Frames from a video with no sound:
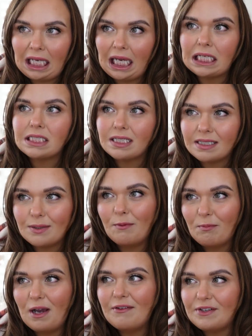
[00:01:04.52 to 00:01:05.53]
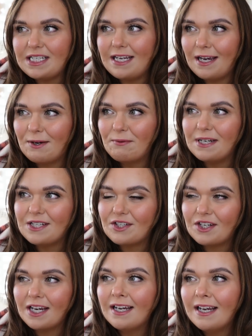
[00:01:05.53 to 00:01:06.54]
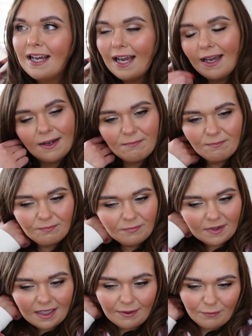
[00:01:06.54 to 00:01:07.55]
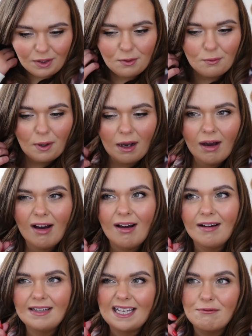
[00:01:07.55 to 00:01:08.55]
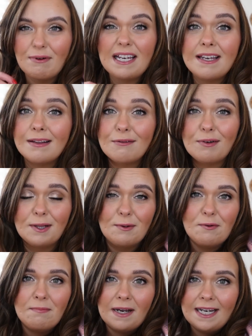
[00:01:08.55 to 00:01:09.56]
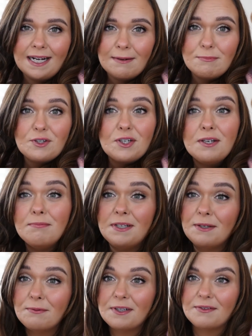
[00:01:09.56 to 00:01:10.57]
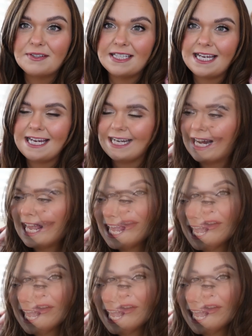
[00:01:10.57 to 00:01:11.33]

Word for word: that swimwear video which um, if you are like a regular follower of mine I'm assuming you will have seen.